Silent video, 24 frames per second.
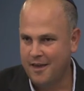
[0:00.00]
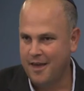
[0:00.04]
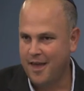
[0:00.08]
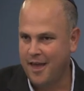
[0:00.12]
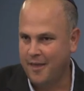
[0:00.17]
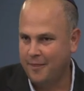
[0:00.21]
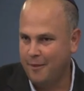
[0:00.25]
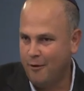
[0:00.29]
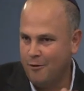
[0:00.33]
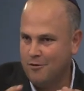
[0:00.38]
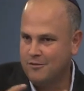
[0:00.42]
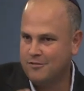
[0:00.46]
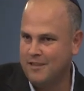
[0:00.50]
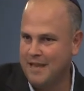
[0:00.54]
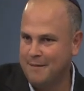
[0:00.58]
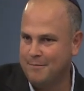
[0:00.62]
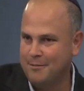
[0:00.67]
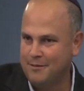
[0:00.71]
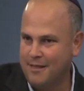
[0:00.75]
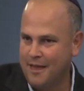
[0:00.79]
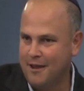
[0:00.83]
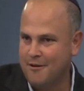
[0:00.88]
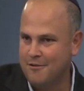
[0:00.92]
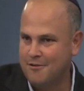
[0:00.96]
And those deeper
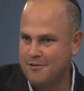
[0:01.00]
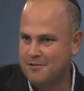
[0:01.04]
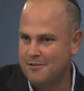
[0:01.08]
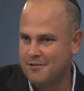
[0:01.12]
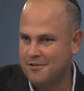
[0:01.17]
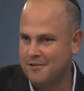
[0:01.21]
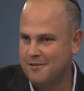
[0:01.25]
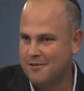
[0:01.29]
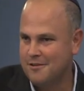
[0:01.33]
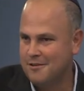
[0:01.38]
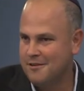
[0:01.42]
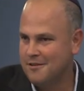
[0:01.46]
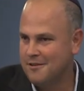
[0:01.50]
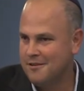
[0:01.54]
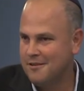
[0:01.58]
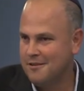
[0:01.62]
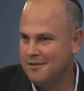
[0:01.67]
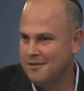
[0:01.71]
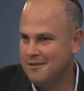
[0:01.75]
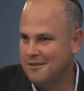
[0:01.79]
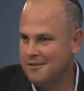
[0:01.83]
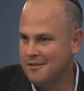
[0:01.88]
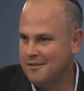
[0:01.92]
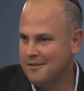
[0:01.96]
layers
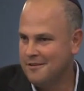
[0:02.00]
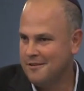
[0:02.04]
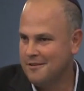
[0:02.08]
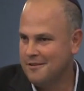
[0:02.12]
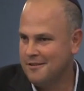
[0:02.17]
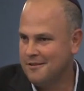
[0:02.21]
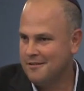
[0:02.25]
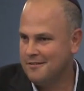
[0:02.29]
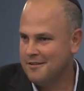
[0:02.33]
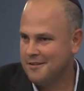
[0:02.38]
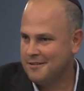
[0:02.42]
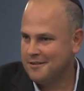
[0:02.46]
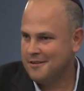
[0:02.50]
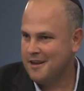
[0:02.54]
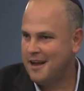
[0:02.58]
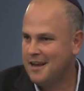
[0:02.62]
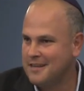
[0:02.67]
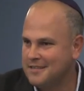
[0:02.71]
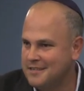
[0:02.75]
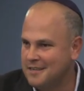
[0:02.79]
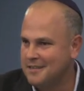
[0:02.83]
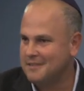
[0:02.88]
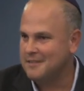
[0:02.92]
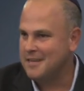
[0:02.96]

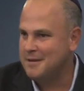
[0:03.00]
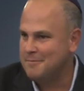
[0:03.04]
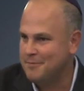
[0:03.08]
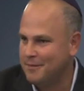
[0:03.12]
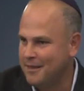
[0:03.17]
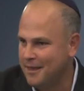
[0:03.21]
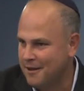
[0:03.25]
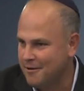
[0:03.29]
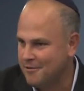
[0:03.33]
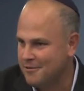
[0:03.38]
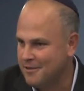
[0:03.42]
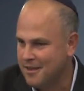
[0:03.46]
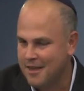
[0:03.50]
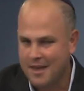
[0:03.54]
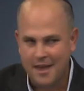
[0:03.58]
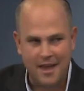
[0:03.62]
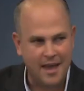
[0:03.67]
disguise deeper layers.